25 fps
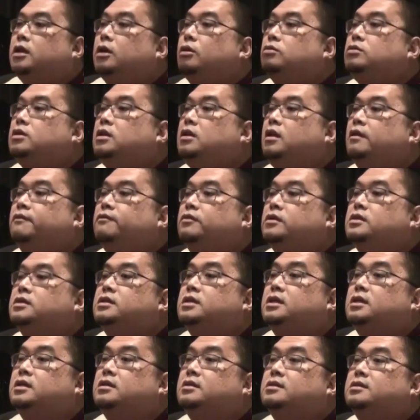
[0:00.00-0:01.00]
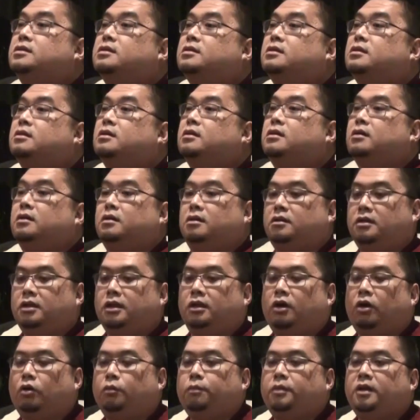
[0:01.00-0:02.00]
The only difference is
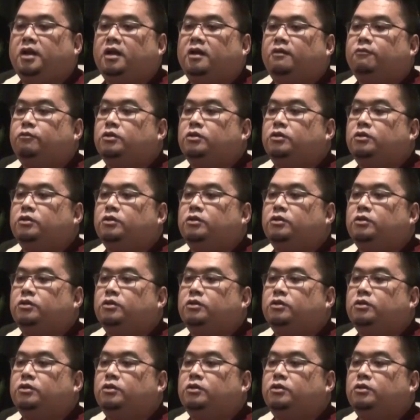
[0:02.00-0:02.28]
the opening